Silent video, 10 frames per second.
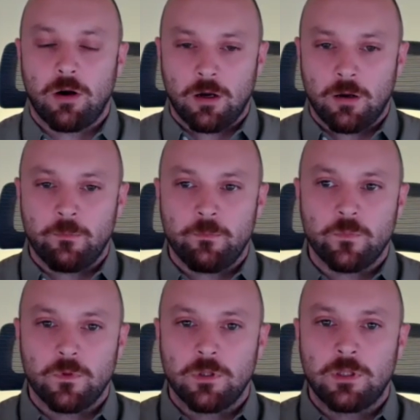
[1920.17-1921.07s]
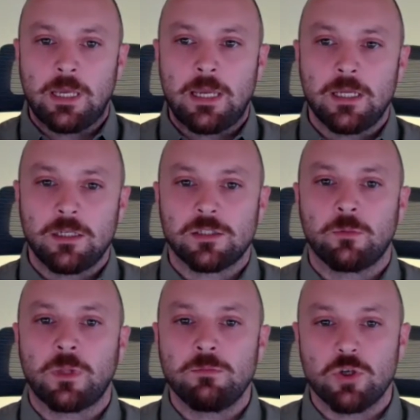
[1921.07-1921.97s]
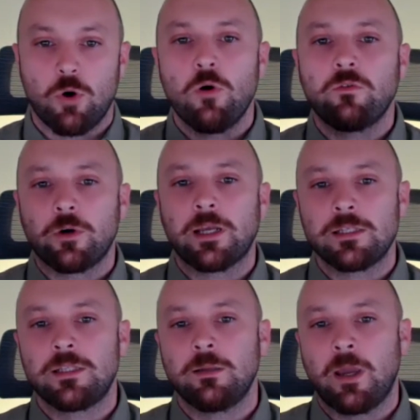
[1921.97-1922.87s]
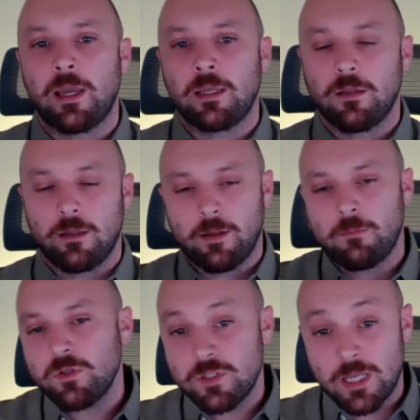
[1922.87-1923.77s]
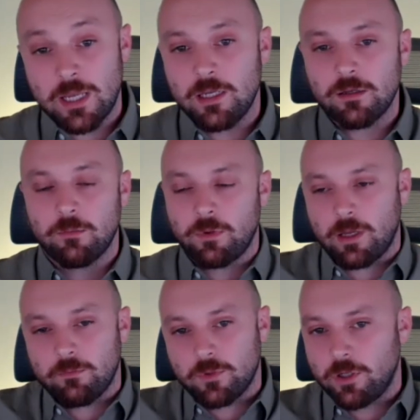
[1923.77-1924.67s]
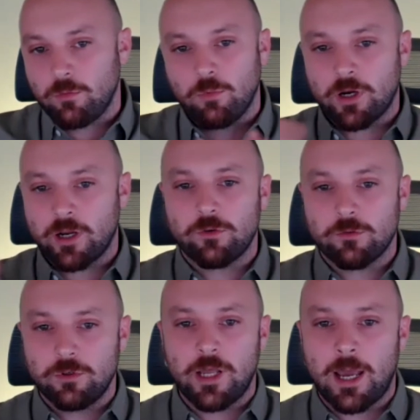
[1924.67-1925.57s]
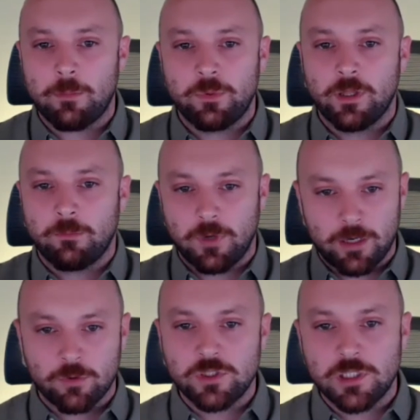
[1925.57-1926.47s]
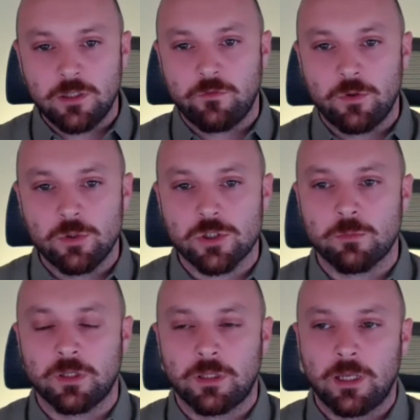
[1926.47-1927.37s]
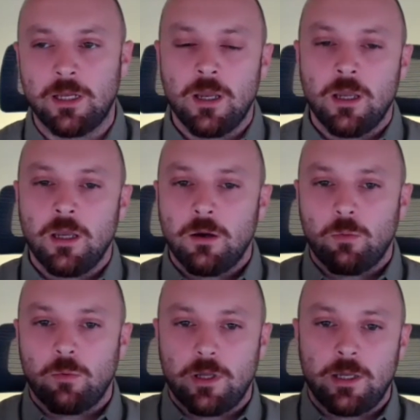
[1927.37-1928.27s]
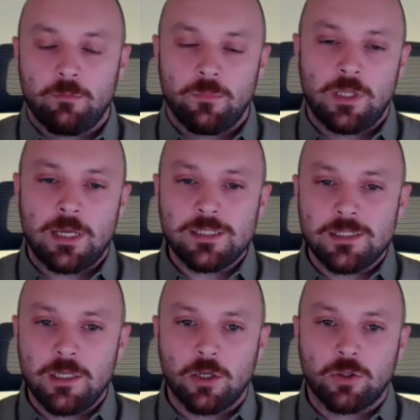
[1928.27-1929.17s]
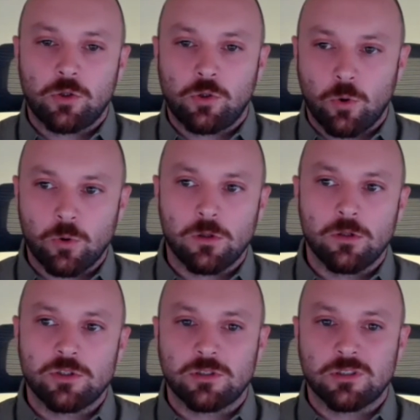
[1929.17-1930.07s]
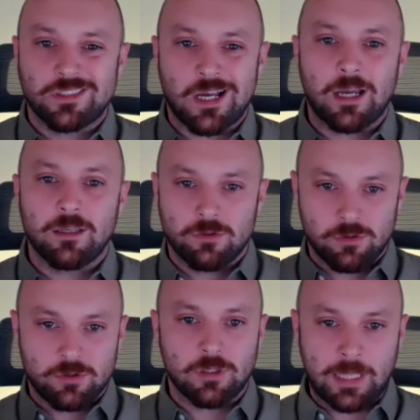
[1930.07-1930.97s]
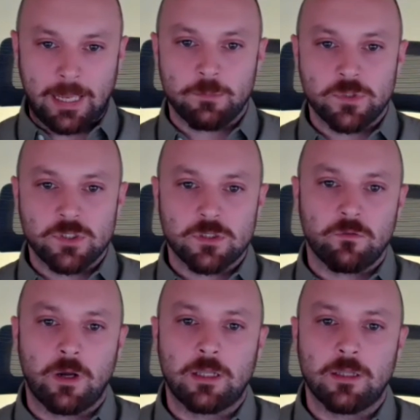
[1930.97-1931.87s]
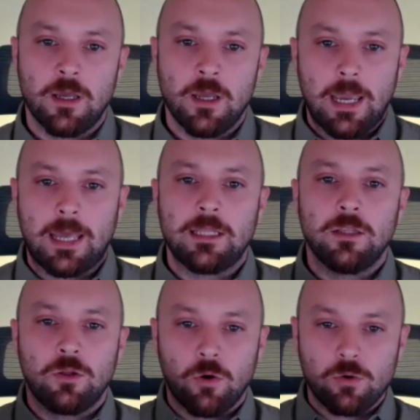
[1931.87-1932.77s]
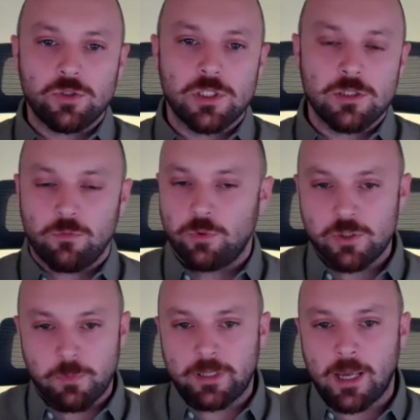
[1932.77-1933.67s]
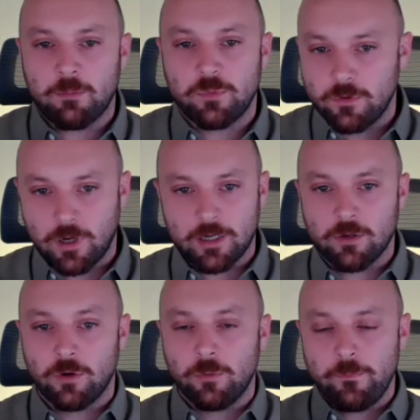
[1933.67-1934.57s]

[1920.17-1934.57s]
um, they sometimes overestimate. And I'm not saying I'm, whatever could happen. I'm, I don't see the future, but they... It, they see a total societal collapse, right? And in those situations, which might happen, I don't know.